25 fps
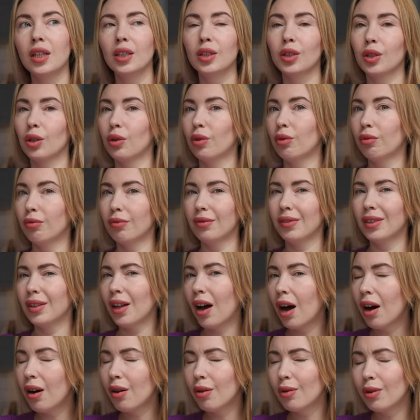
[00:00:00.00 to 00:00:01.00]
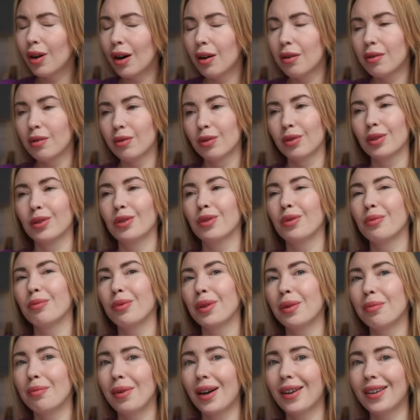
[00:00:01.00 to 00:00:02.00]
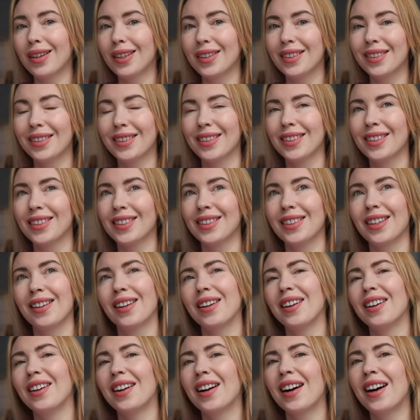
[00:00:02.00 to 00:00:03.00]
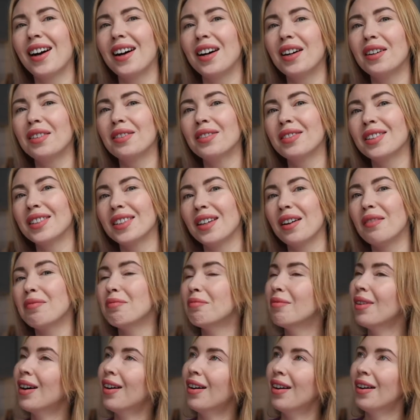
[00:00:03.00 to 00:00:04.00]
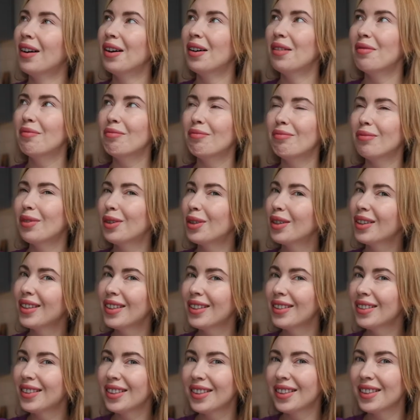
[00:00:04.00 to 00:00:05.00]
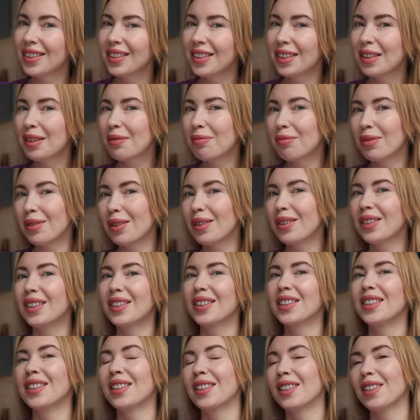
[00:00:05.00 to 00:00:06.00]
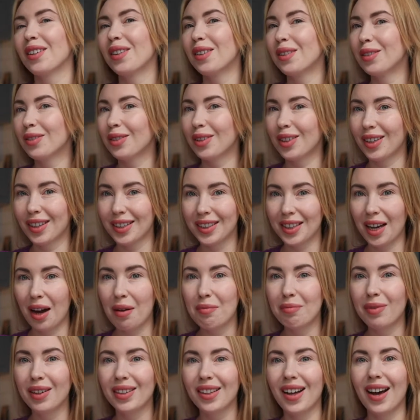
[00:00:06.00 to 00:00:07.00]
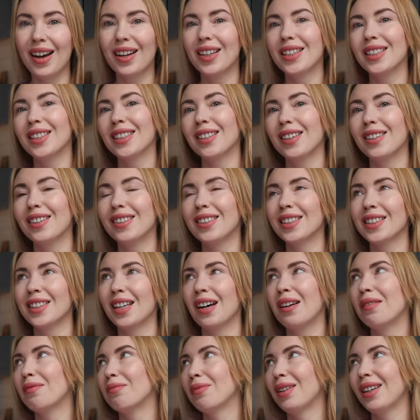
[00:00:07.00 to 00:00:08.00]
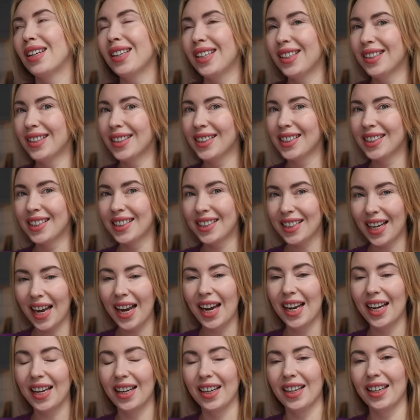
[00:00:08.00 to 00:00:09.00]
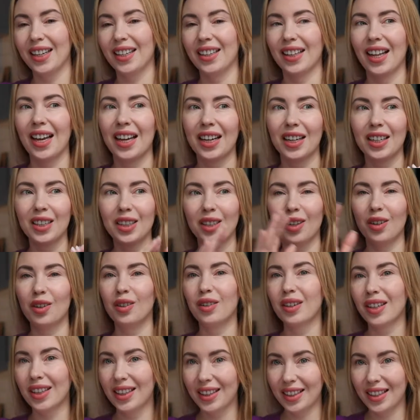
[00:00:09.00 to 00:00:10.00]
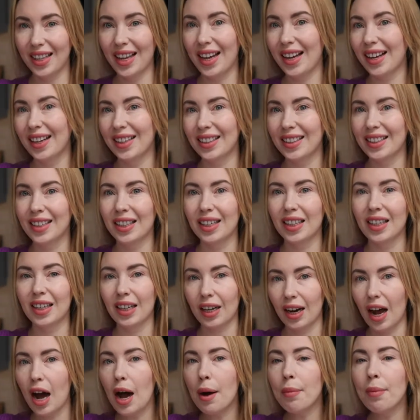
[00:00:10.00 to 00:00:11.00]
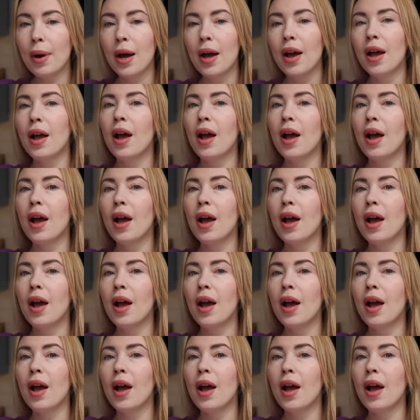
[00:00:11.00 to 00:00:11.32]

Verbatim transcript: so now our supermarkets uh, have some more interesting products. So for example, I saw some insanely like long-legged crab.